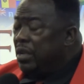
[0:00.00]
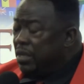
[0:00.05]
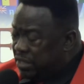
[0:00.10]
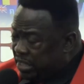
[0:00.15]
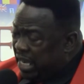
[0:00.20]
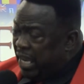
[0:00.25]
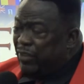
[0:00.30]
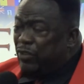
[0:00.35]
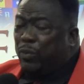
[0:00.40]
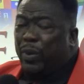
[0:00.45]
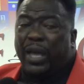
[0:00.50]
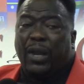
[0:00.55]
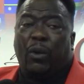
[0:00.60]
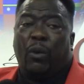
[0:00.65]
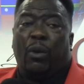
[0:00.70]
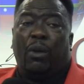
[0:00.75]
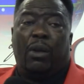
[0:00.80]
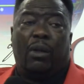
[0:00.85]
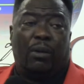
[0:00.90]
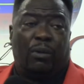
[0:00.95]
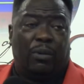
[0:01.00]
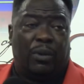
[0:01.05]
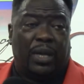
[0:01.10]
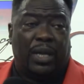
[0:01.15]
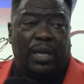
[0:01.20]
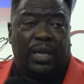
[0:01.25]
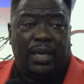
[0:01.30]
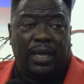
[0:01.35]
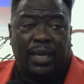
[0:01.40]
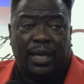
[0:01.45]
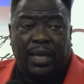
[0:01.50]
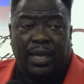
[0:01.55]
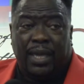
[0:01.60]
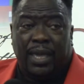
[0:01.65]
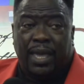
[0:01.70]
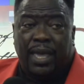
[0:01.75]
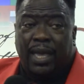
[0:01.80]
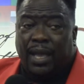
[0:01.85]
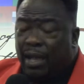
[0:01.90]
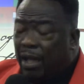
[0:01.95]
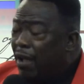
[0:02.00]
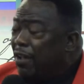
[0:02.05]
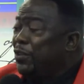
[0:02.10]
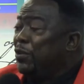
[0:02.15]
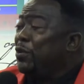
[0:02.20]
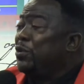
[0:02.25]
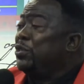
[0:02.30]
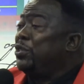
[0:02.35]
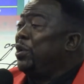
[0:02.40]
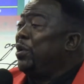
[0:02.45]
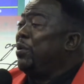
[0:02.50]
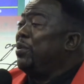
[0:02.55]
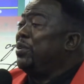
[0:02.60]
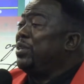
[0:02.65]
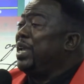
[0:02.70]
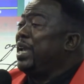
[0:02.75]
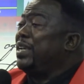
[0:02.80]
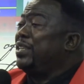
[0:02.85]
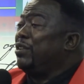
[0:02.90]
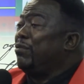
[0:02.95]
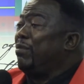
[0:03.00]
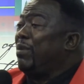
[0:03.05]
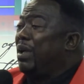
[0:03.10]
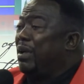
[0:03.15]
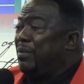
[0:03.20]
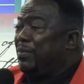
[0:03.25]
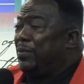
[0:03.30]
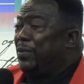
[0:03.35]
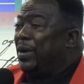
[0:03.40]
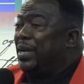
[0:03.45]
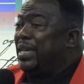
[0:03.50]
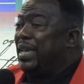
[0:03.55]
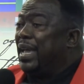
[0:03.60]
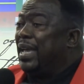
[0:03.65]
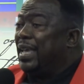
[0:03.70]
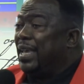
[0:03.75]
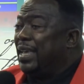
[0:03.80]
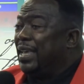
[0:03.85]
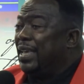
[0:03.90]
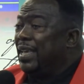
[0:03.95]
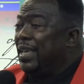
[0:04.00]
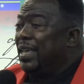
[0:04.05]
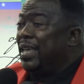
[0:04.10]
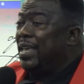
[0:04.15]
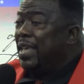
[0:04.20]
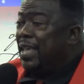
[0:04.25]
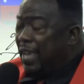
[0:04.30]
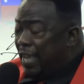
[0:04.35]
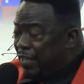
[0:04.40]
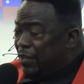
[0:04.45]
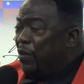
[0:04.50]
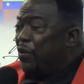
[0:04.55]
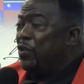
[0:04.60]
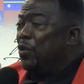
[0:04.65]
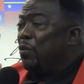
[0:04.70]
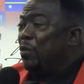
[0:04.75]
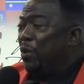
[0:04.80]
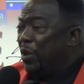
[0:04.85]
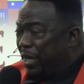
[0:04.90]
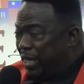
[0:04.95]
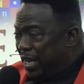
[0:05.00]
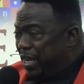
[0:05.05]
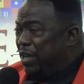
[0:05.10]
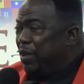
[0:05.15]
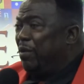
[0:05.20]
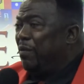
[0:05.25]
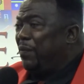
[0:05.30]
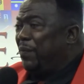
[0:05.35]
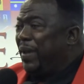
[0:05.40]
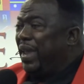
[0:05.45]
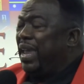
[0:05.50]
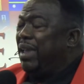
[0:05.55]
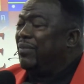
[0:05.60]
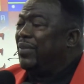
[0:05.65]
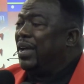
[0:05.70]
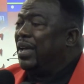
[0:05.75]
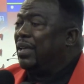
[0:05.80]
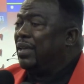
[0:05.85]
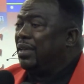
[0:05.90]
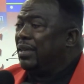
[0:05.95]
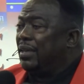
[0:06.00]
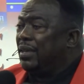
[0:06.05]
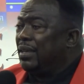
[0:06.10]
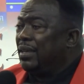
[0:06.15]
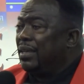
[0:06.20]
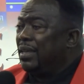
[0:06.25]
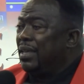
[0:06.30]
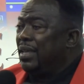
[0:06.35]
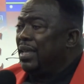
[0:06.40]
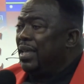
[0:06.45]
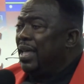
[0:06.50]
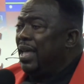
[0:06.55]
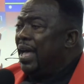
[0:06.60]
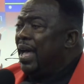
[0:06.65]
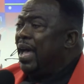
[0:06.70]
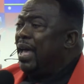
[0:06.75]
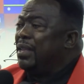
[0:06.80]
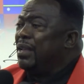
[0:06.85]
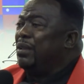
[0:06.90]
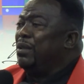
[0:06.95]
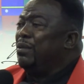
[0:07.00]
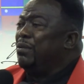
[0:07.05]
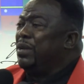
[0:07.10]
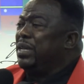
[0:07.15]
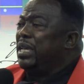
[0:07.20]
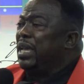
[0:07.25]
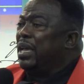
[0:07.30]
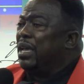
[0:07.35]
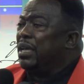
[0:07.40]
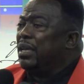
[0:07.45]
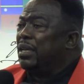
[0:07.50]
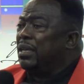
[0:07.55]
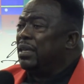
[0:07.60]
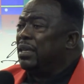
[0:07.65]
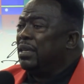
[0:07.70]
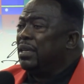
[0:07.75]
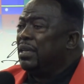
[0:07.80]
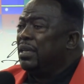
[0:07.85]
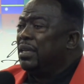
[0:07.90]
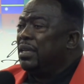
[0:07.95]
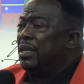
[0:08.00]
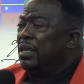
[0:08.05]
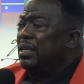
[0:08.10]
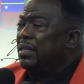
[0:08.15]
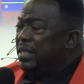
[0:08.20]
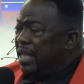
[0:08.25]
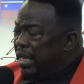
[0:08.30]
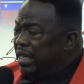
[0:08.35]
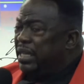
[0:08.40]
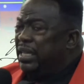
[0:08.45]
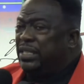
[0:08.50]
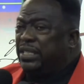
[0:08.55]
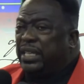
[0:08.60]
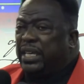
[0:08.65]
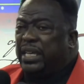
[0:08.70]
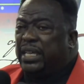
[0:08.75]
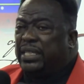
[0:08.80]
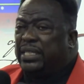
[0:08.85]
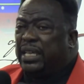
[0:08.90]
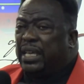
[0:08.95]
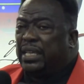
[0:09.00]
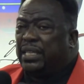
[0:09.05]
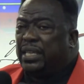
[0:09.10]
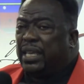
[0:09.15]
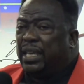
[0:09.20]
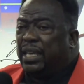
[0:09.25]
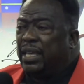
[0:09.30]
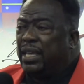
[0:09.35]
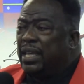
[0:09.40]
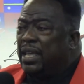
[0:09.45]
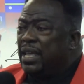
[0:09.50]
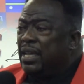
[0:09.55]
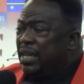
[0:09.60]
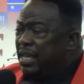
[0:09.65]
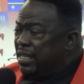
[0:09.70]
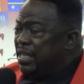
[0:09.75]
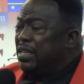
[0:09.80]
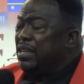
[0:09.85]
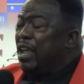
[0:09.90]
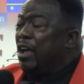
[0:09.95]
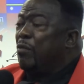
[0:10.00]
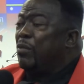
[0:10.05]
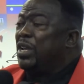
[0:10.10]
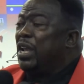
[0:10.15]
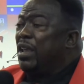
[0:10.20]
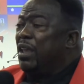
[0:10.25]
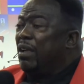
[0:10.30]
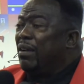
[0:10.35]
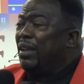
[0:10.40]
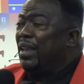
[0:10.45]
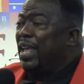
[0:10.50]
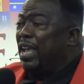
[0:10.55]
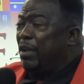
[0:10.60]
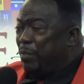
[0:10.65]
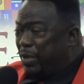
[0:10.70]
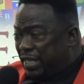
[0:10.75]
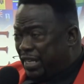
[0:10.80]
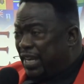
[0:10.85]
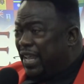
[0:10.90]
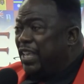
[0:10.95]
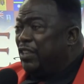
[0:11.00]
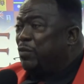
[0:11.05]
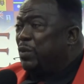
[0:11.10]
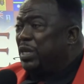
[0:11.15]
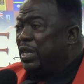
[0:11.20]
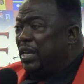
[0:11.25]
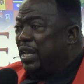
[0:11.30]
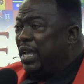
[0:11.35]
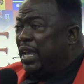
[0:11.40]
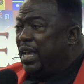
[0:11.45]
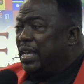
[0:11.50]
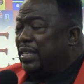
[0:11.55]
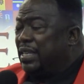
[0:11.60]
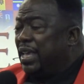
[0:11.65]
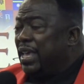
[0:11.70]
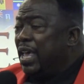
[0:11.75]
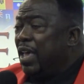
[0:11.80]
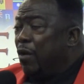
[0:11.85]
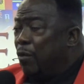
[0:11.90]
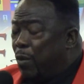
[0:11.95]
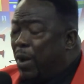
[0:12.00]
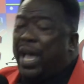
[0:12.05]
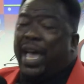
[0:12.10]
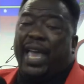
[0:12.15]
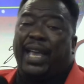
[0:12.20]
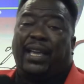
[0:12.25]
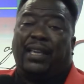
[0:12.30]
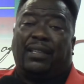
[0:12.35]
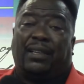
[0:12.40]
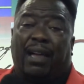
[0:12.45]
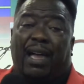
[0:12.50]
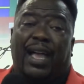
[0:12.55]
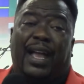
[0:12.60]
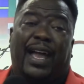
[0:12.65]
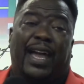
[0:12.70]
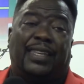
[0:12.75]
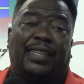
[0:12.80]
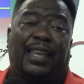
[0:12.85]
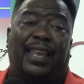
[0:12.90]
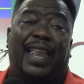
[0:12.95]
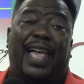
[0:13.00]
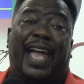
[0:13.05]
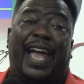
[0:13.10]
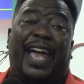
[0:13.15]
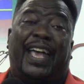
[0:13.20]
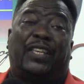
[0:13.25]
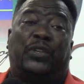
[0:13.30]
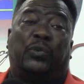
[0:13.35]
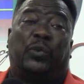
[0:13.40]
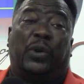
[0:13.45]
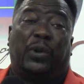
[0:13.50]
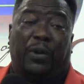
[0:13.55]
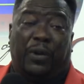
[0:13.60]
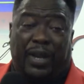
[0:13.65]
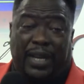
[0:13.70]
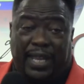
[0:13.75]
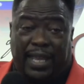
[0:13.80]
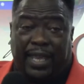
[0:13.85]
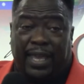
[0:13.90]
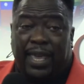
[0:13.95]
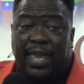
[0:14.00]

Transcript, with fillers: James White, hold on. God's going to turn things around for you. It's going to work in your favor. Hallelujah. Thank you, Jesus. Because it's not what it looked like, but it is what it is. Why? Because God got the last word.